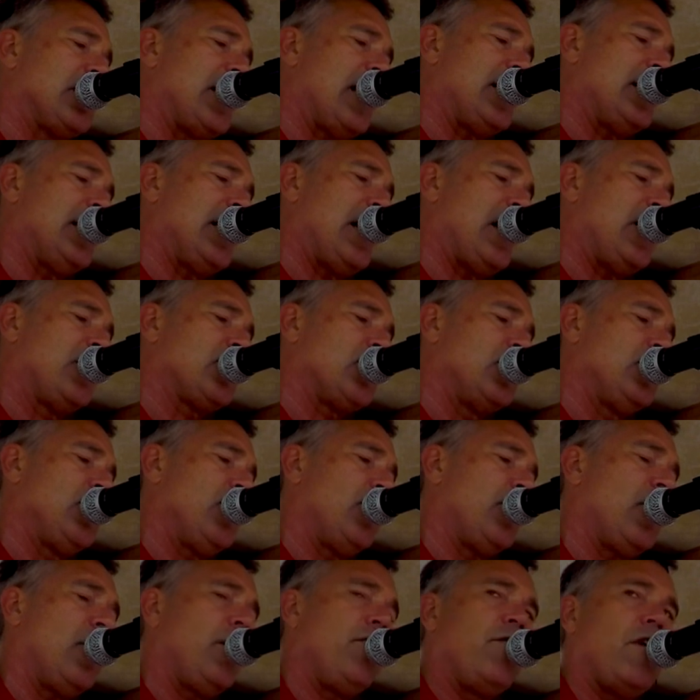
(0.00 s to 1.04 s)
nine thousand two
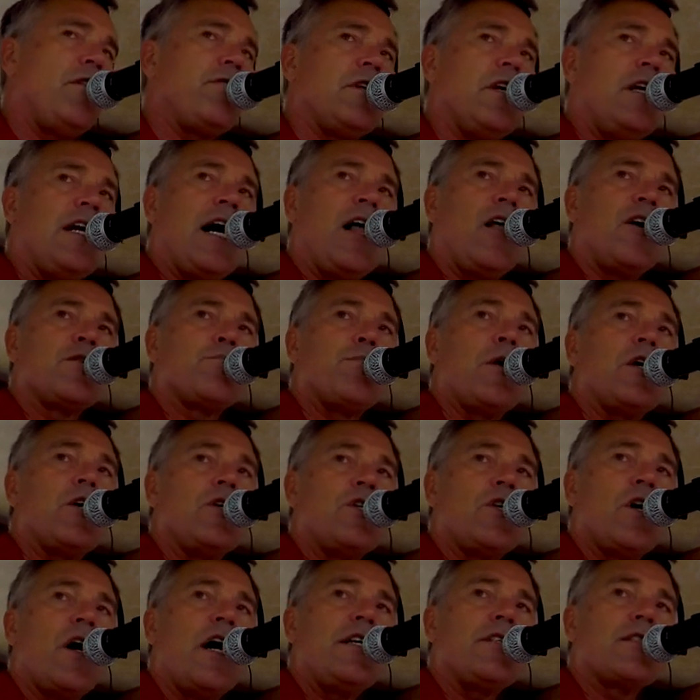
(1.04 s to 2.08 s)
hundred fifty dollars, pick
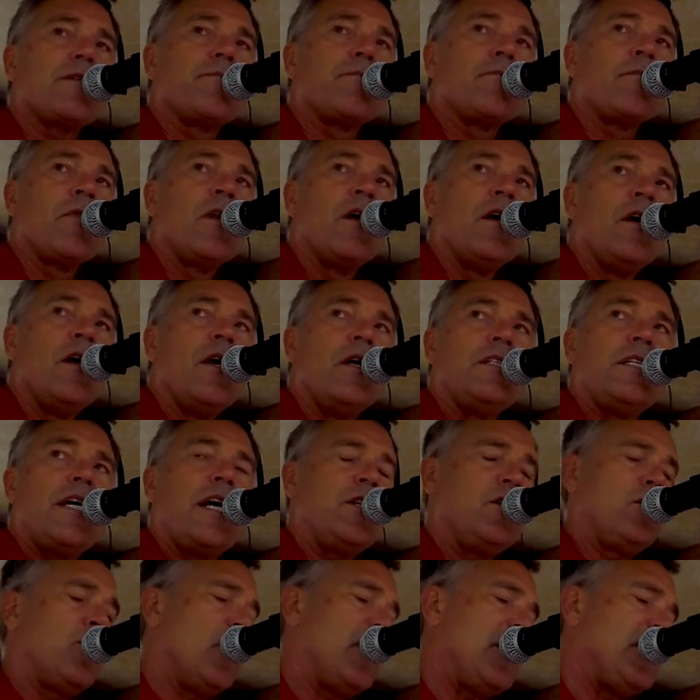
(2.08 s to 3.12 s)
your choice,
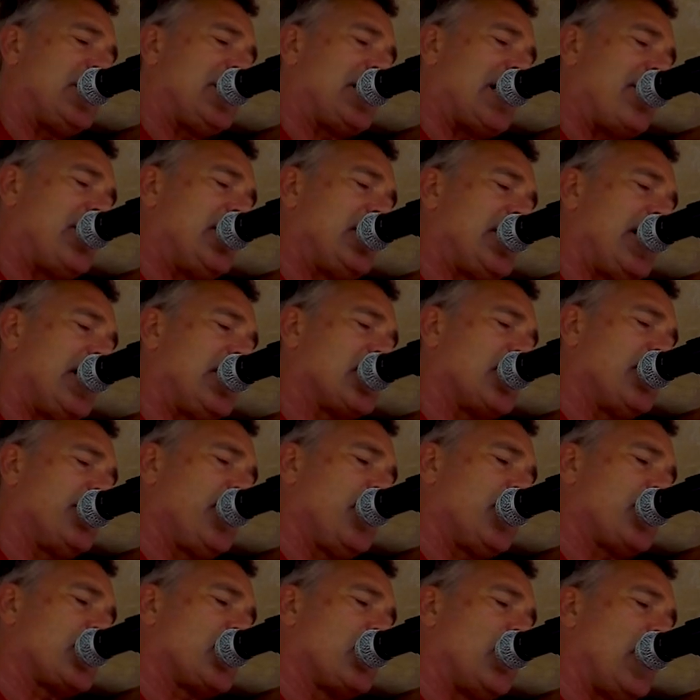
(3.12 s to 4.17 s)
ten twenty-seven takes the first